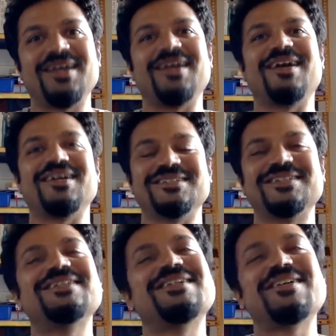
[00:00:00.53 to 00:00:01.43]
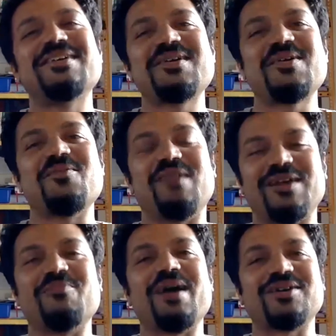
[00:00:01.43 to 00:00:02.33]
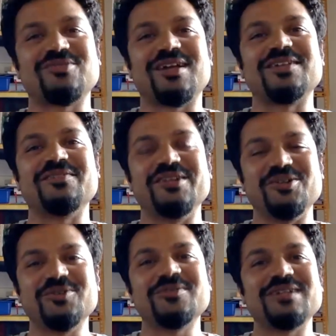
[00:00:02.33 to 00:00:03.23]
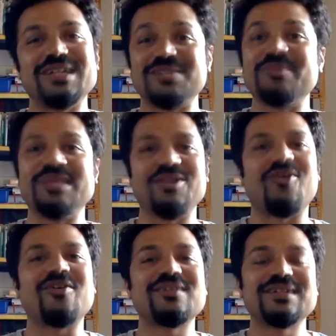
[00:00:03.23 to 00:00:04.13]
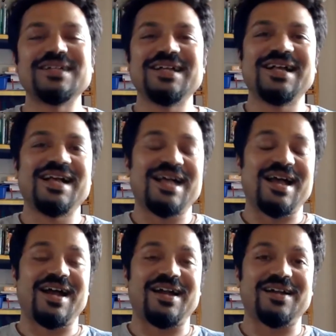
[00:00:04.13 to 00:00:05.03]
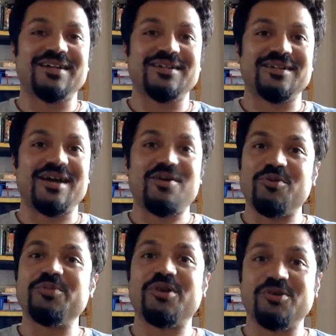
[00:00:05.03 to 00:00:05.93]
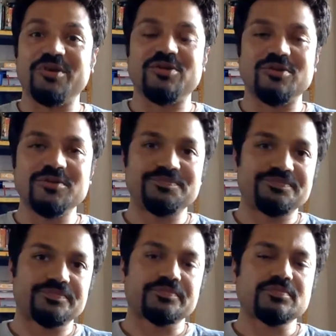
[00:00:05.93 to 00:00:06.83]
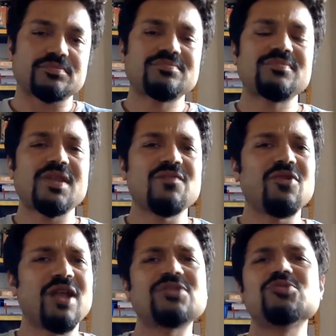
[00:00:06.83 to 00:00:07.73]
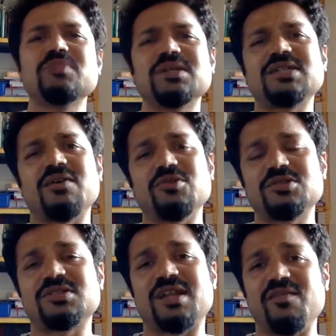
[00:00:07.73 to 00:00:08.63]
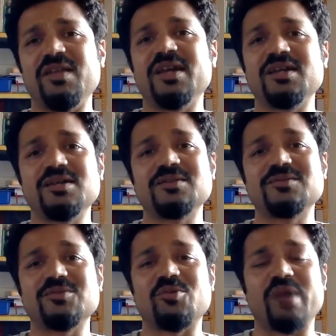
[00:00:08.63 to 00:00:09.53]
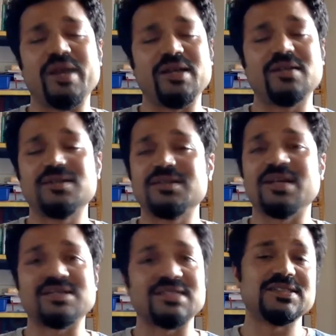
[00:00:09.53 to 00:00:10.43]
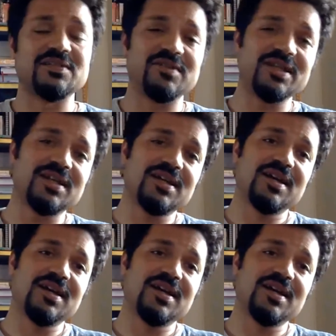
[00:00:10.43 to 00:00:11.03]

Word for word: hey guys welcome back to another video it's been long and uh, i hope you are doing good for last two months i was traveling quite extensively